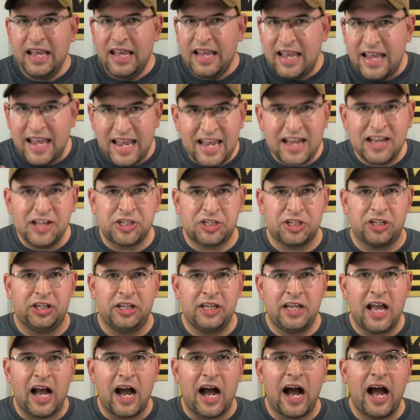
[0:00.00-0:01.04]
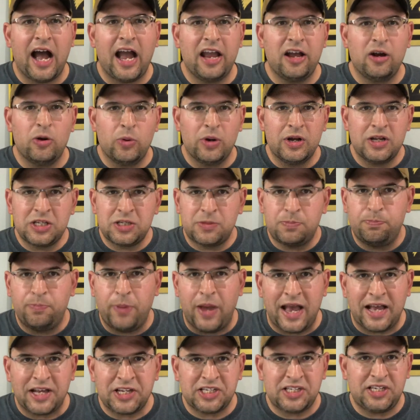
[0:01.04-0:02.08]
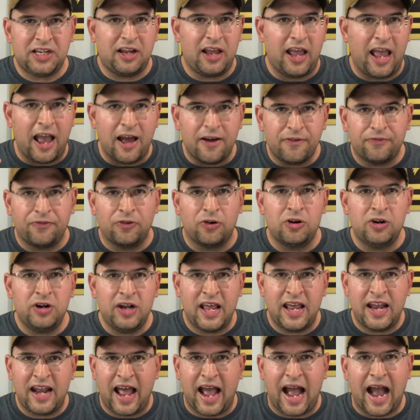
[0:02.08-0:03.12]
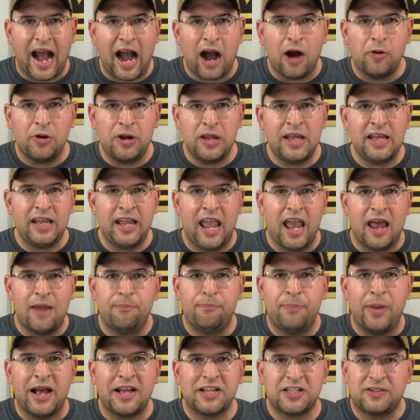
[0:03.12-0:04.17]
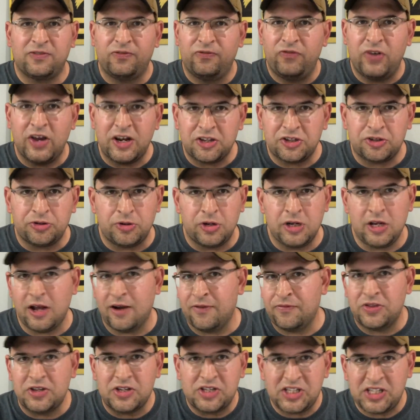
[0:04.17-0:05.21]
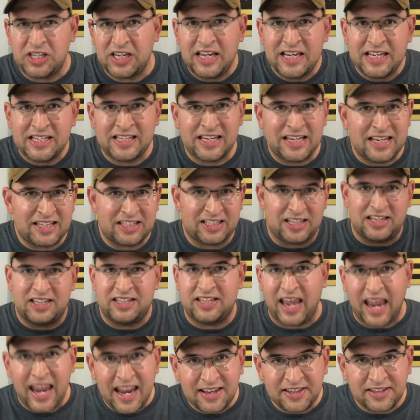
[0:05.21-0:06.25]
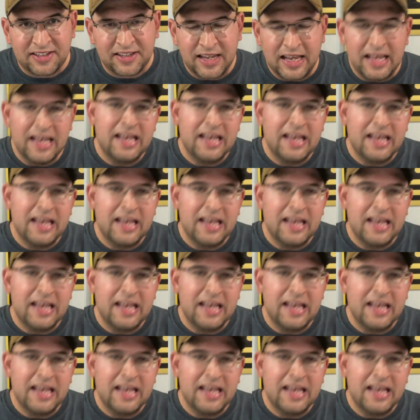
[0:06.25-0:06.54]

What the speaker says: easily Iowa's best effort and outing and best victory of the season to date.